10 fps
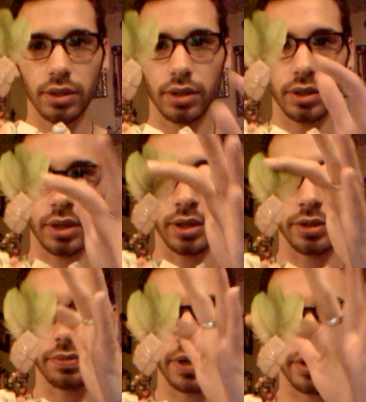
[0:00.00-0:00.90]
the
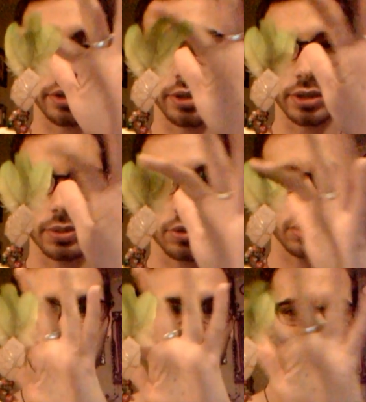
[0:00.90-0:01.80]
feathers, which
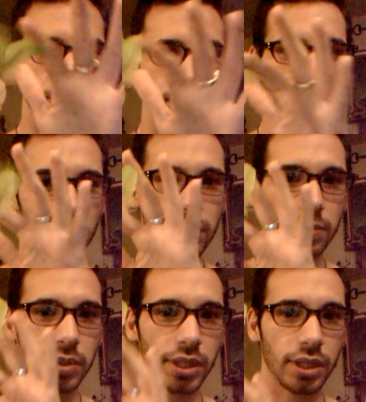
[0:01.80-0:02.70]
represent the
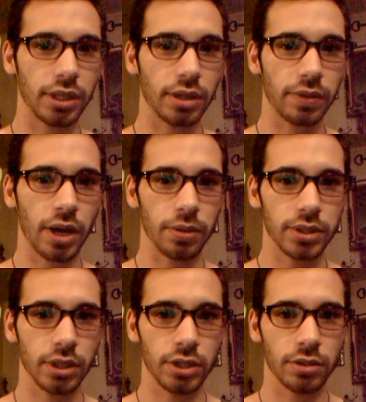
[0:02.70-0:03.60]
speed of how it's
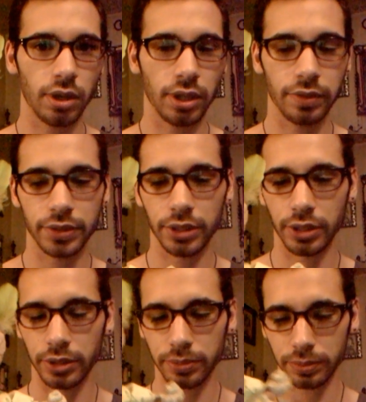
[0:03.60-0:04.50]
going to draw love to
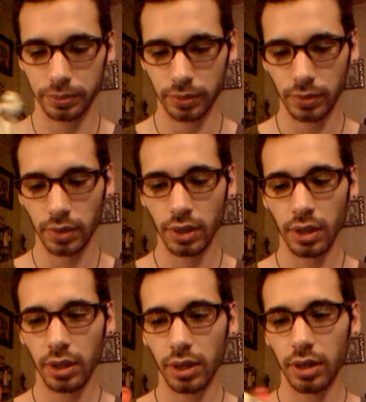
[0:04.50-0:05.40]
you.
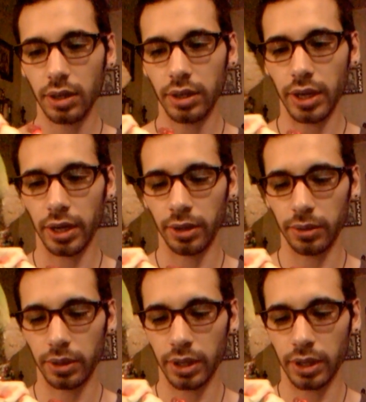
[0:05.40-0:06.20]
Now,